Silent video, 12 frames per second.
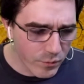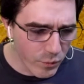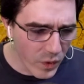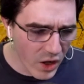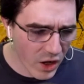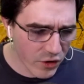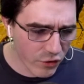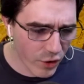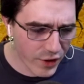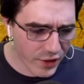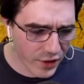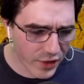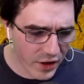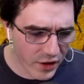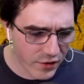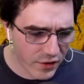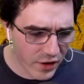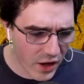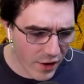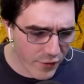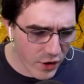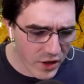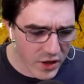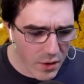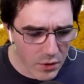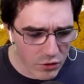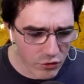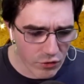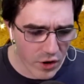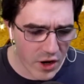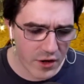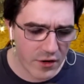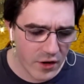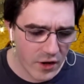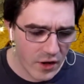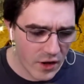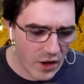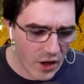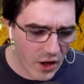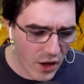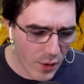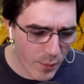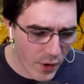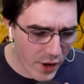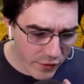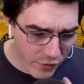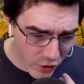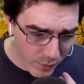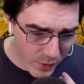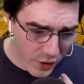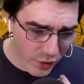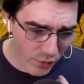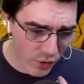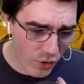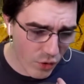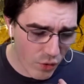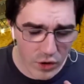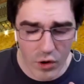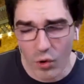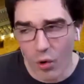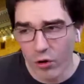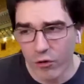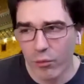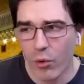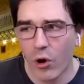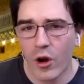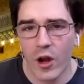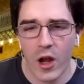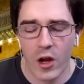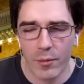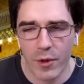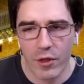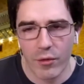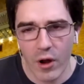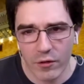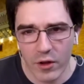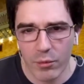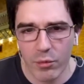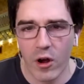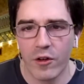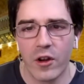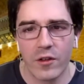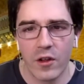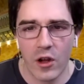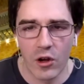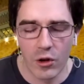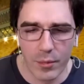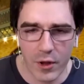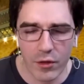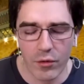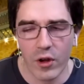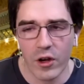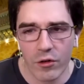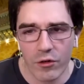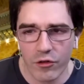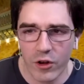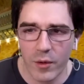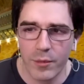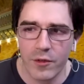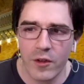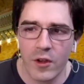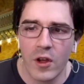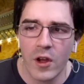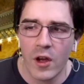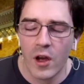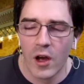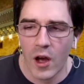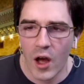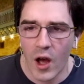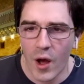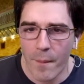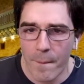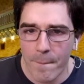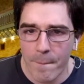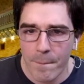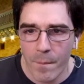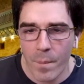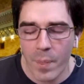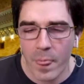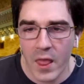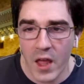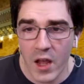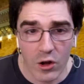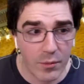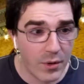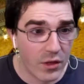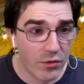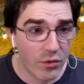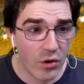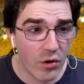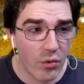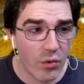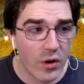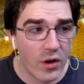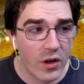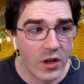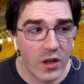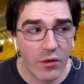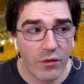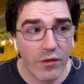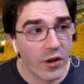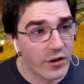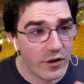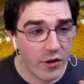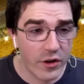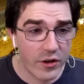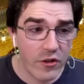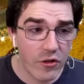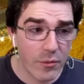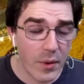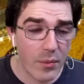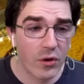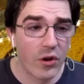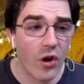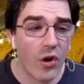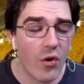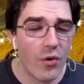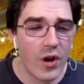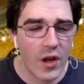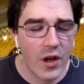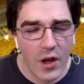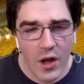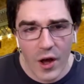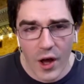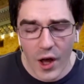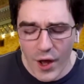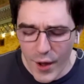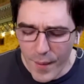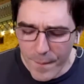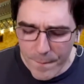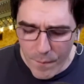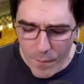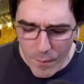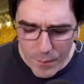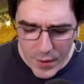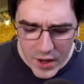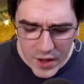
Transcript: and so I think the thing is, if you can demonstrate, um, and this could be through your coursework, it could be through outside projects, it could be through internships, um, it could be through you know volunteering, teaching people to code, um, but